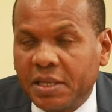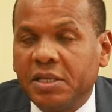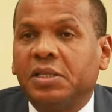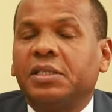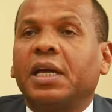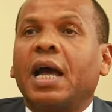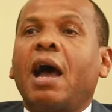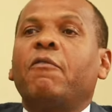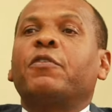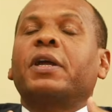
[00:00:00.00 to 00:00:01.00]
This is the
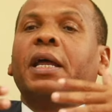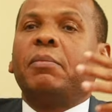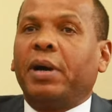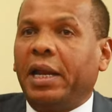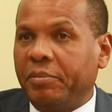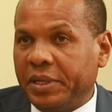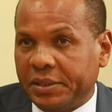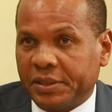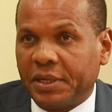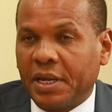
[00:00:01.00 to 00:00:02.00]
African
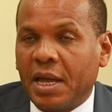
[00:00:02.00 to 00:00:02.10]
Parliament.